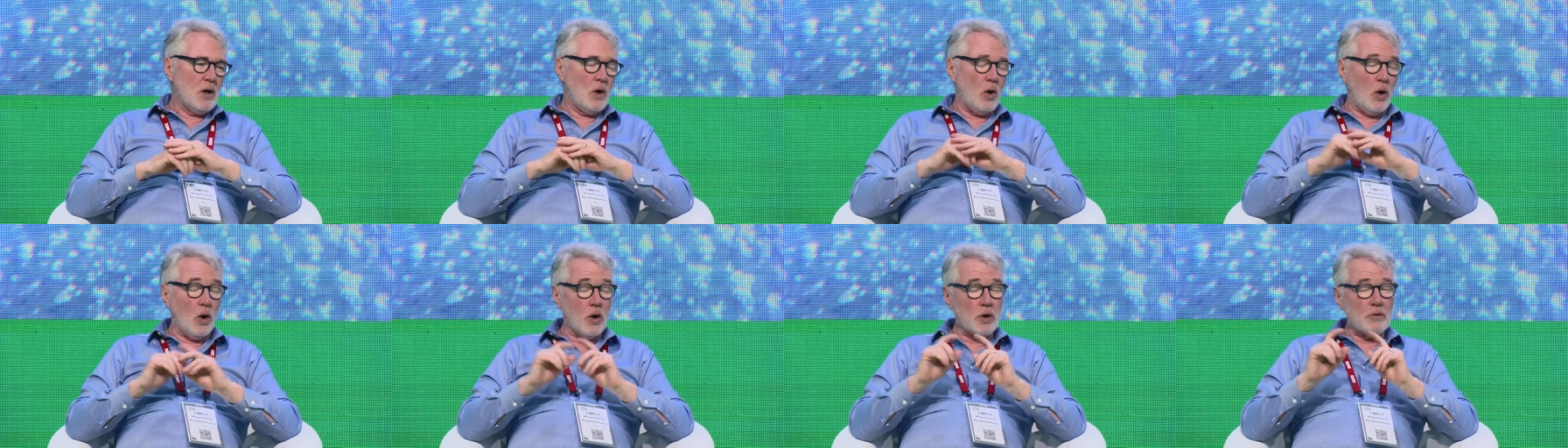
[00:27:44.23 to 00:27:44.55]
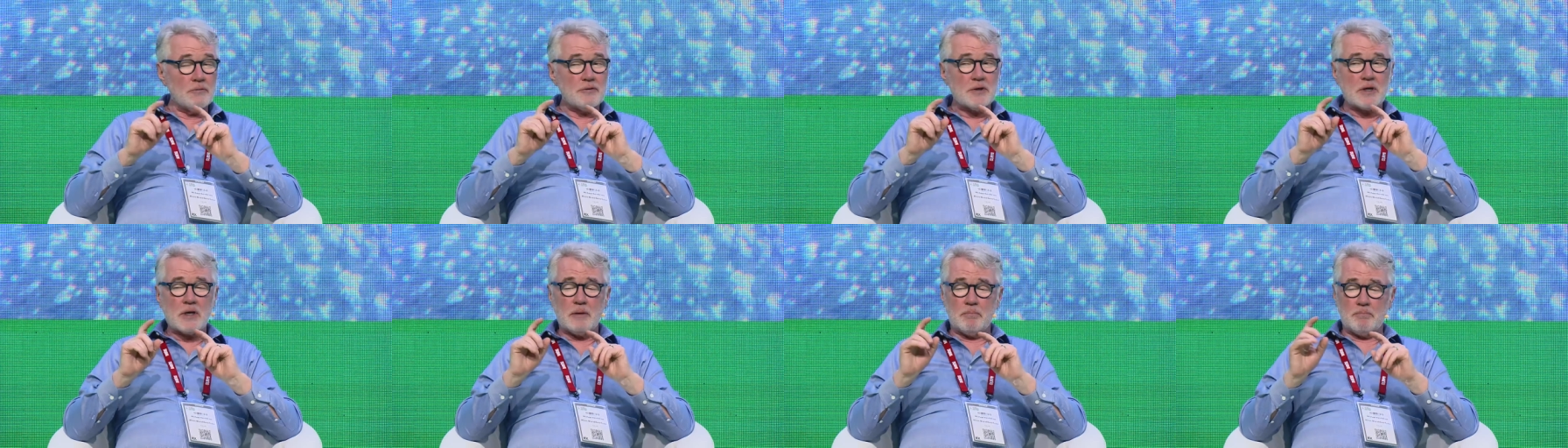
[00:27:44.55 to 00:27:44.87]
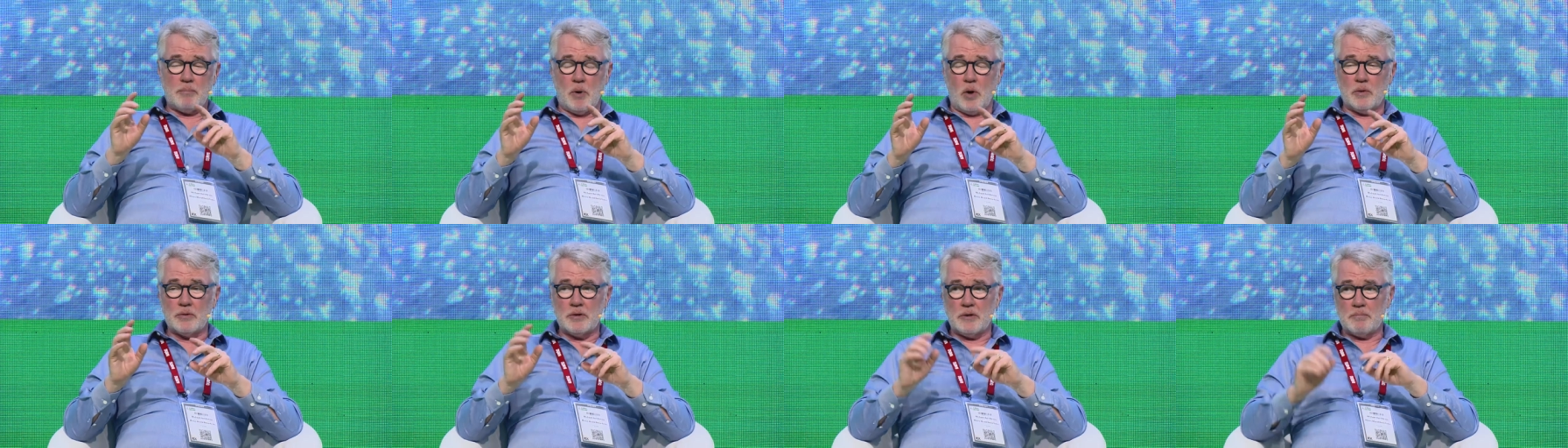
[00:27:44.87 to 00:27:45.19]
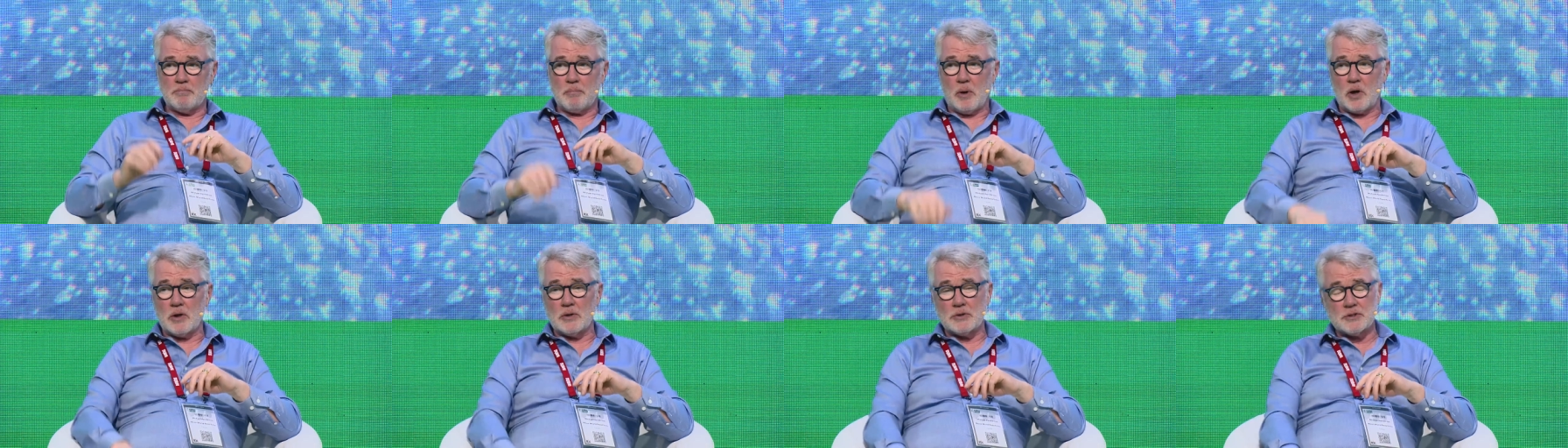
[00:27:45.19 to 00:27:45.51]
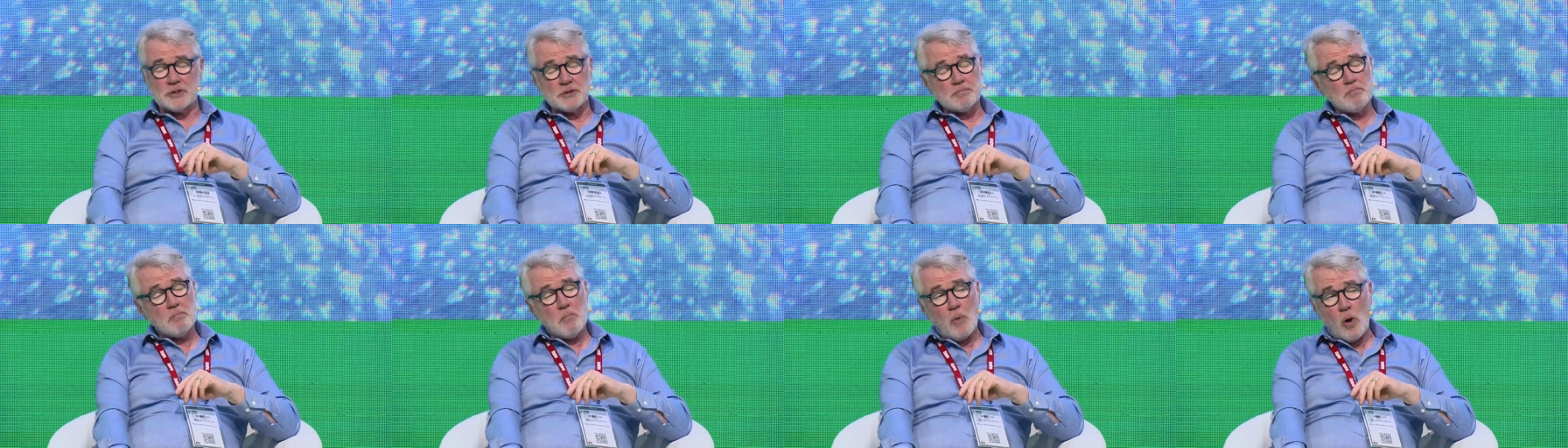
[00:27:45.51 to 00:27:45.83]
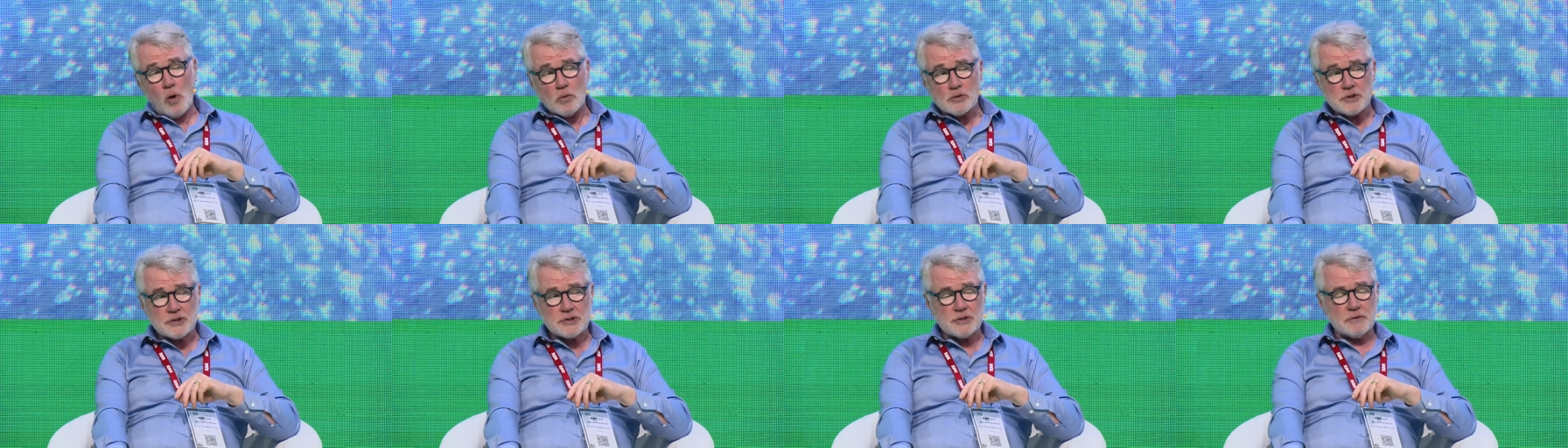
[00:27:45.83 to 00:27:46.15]
All of the component parts,
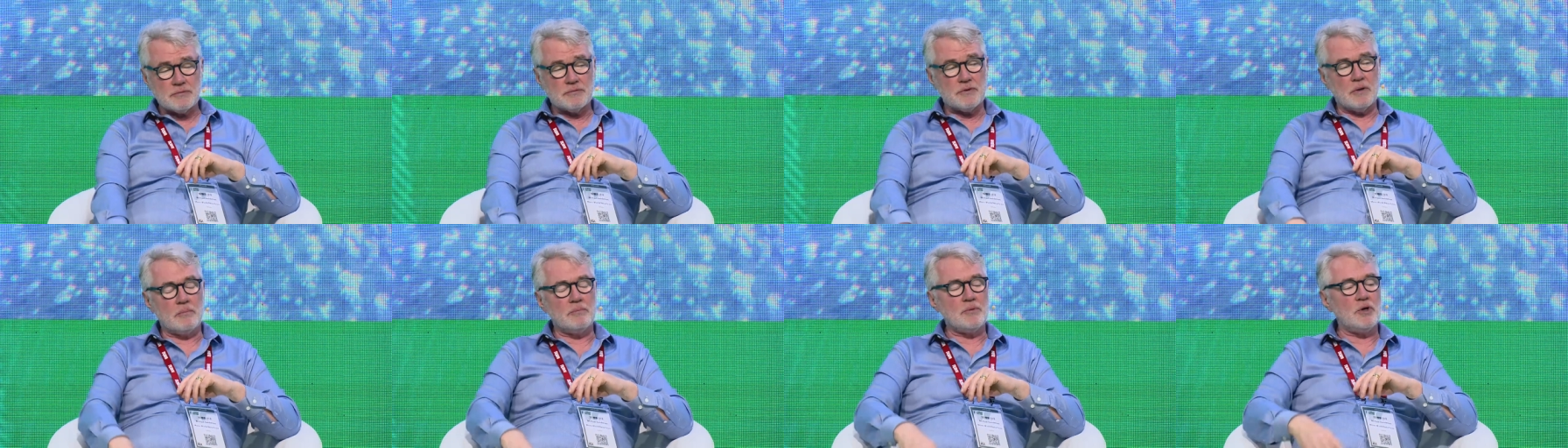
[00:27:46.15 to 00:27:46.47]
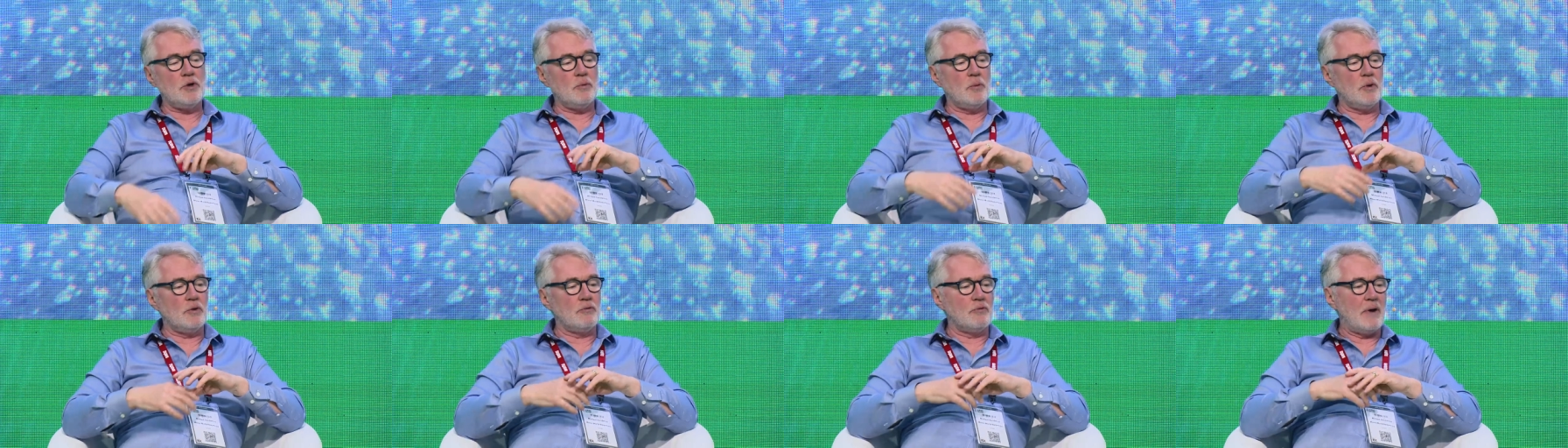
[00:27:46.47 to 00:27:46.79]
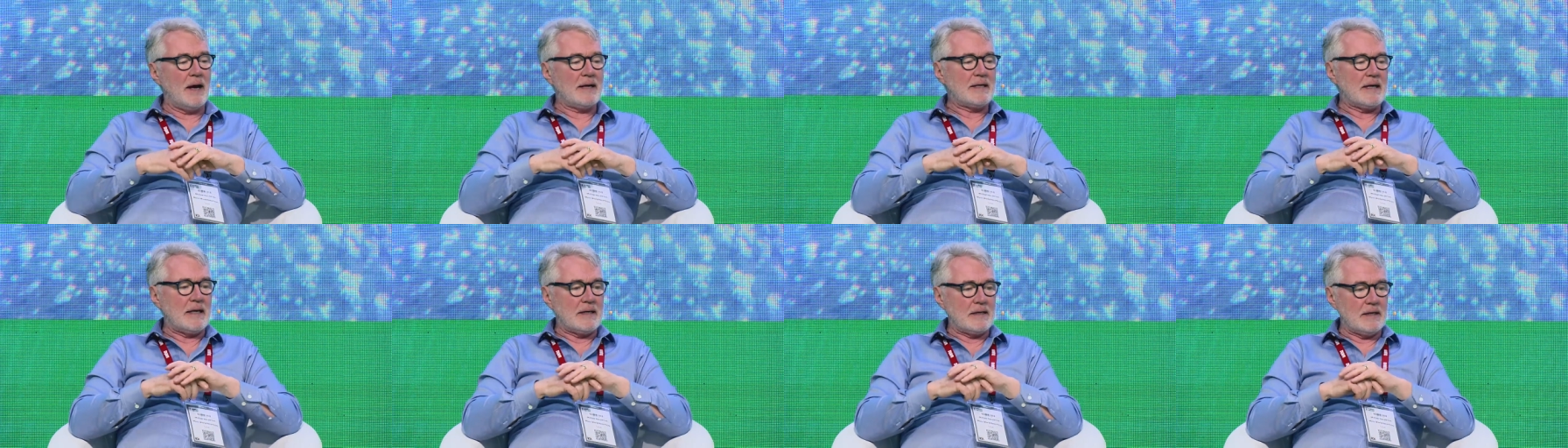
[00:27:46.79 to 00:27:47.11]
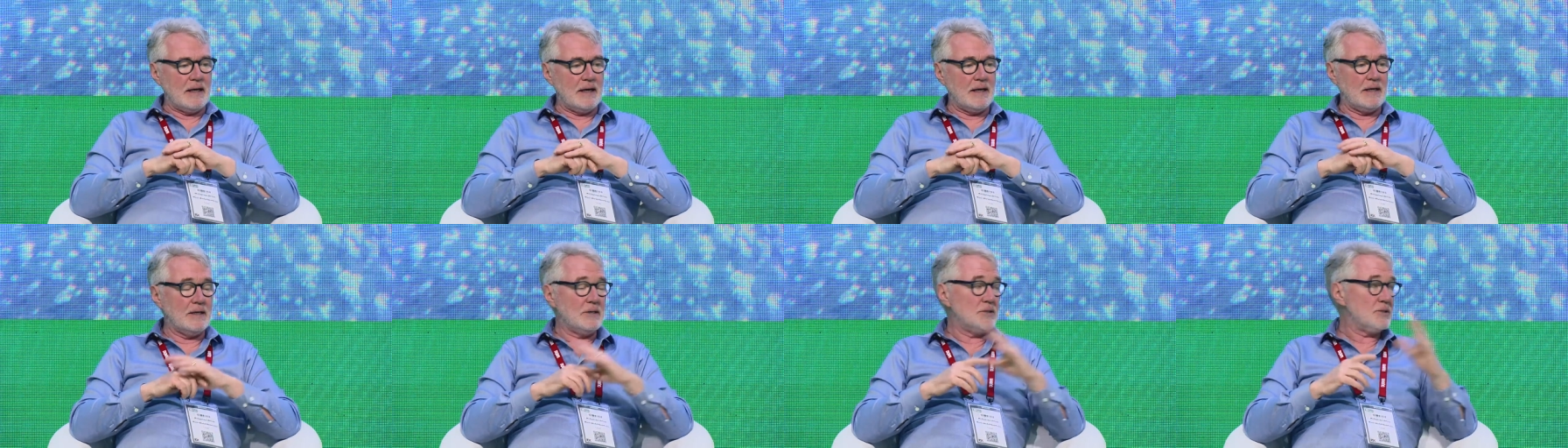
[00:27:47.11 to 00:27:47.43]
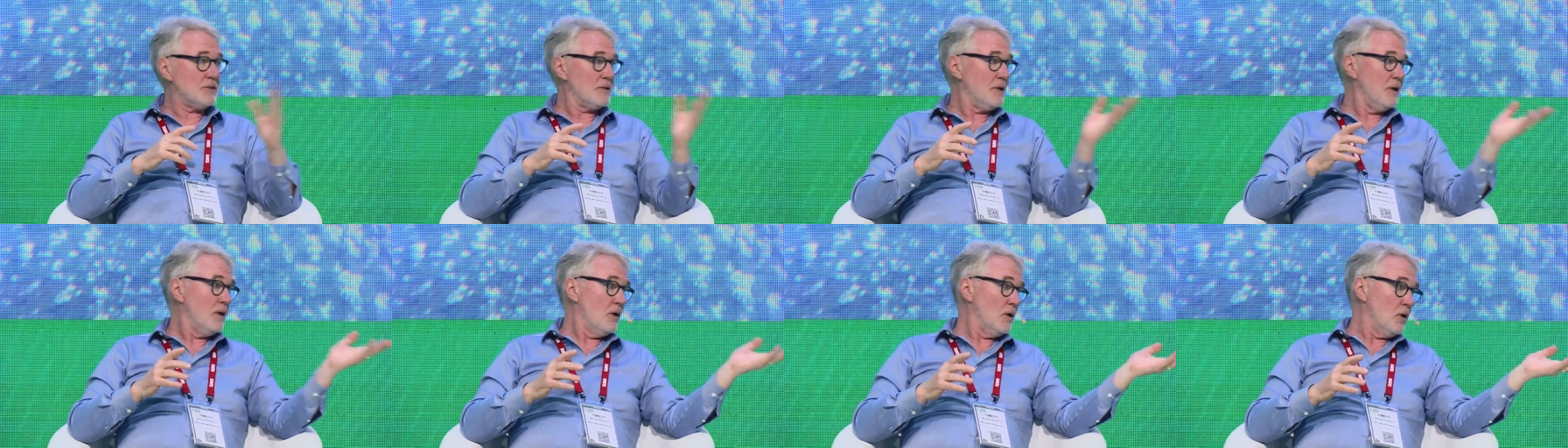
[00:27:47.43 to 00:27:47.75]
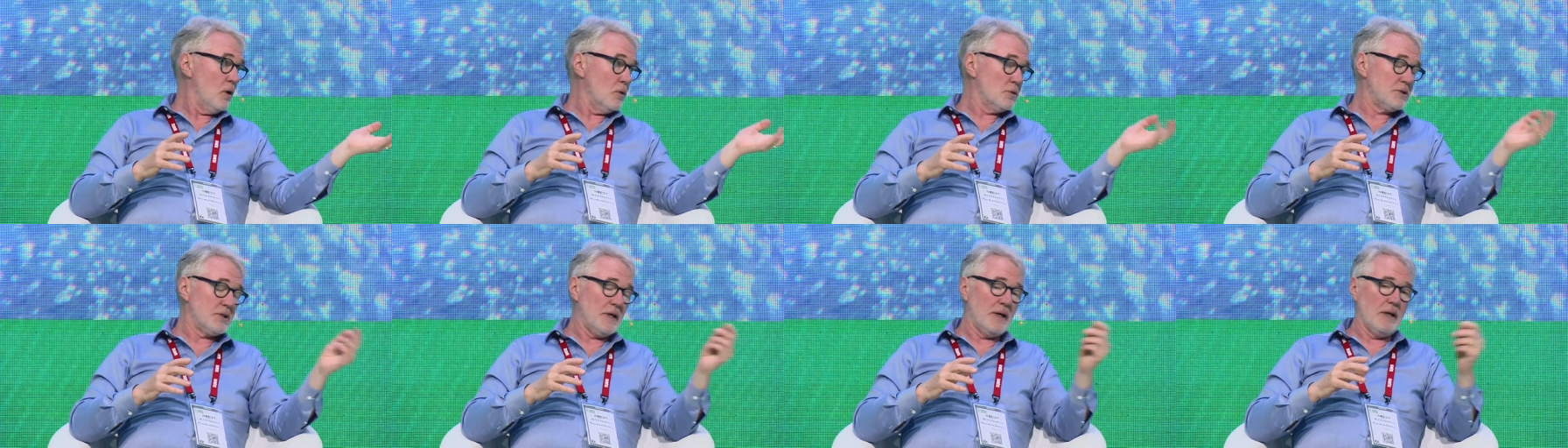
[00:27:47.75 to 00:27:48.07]
most of them you would recognize,
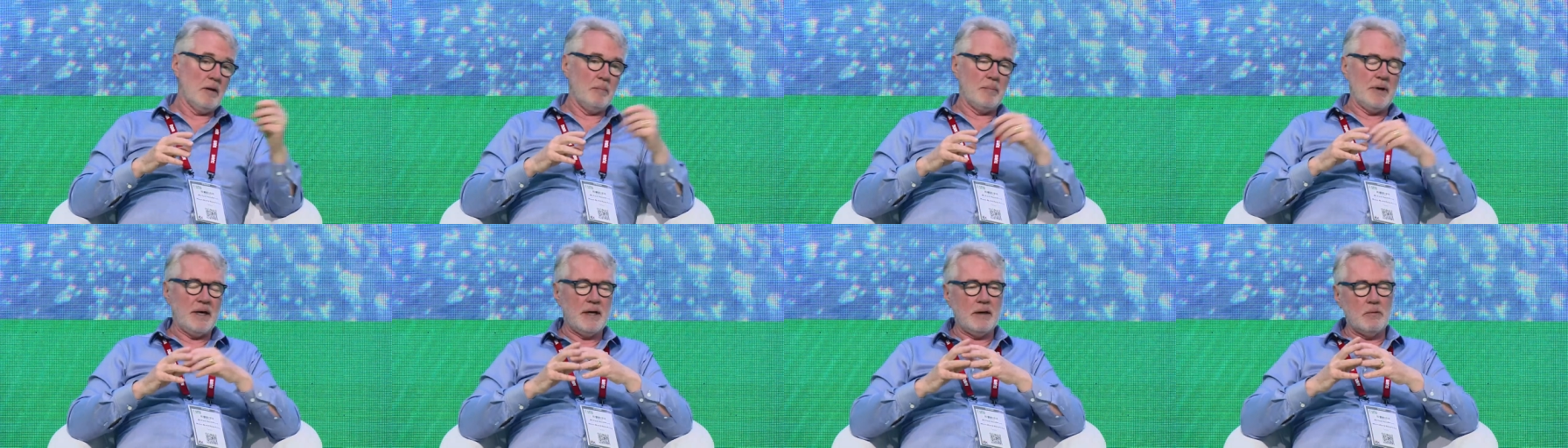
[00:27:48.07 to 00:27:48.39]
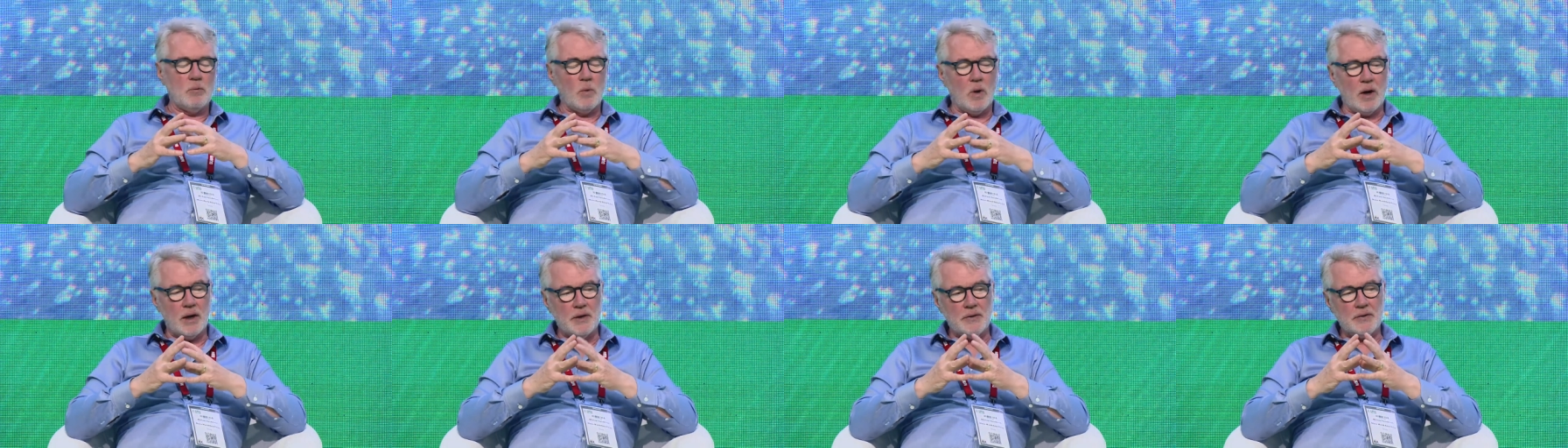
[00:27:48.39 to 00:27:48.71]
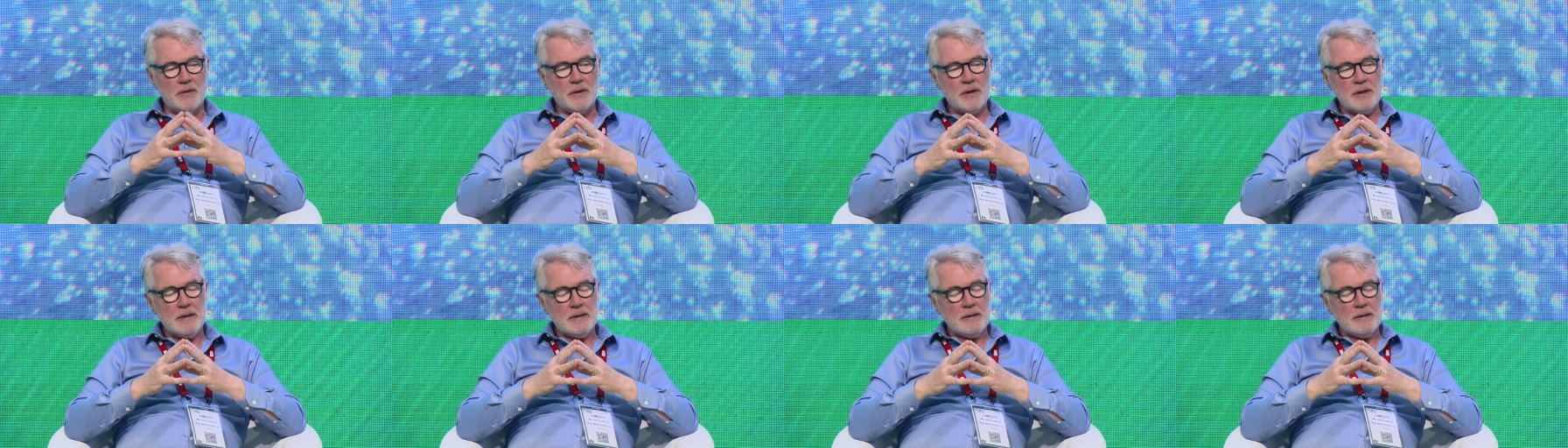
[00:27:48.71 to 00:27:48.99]
hotel being one,